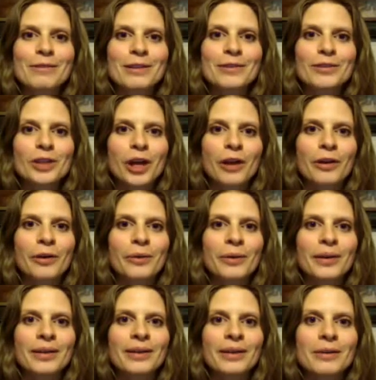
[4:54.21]
with Giotto
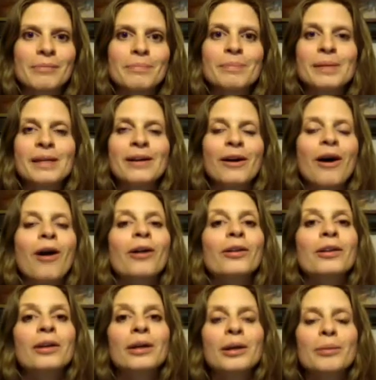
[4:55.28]
and him being called
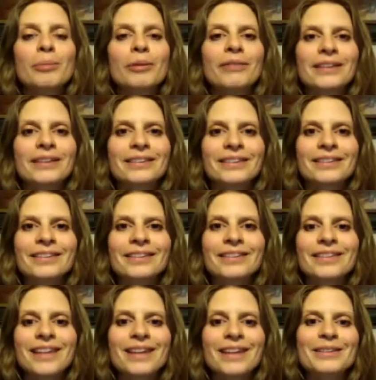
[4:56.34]
perfect in his
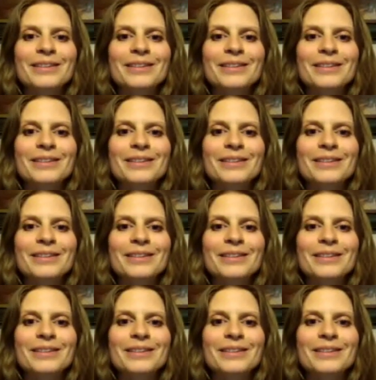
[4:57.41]
day.